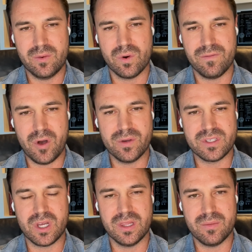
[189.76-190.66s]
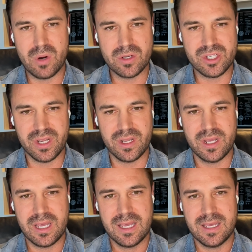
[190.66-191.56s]
were focused on the merchant
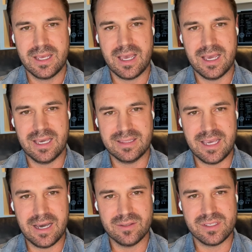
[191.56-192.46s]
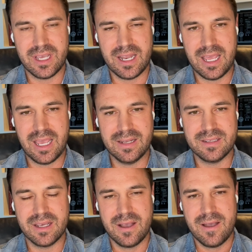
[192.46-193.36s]
at the outset.
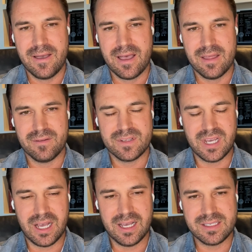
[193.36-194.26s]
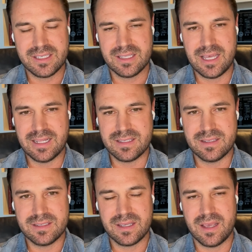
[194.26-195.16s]
And to us,
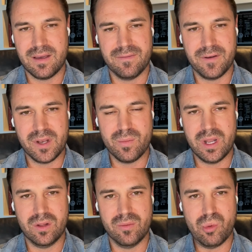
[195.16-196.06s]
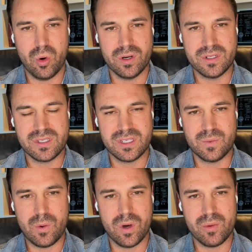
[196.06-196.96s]
that's a fundamental importance because
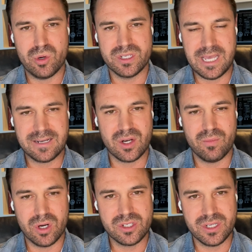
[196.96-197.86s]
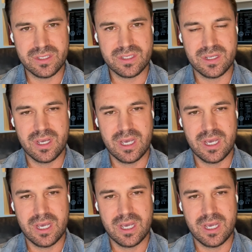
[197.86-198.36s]
we want to protect our merchants